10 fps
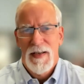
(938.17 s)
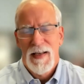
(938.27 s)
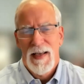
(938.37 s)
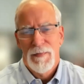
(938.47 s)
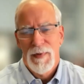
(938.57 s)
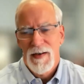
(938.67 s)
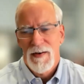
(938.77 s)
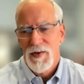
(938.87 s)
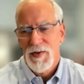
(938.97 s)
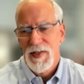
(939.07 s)
could get a
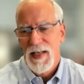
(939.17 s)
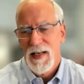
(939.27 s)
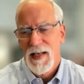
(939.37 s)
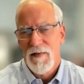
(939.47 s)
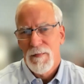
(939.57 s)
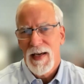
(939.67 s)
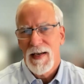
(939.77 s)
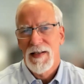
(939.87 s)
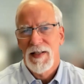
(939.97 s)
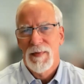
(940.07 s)
better understanding of
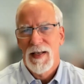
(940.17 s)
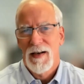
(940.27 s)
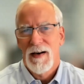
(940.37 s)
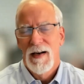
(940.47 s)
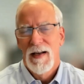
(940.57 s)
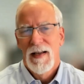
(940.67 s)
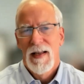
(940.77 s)
mechanism here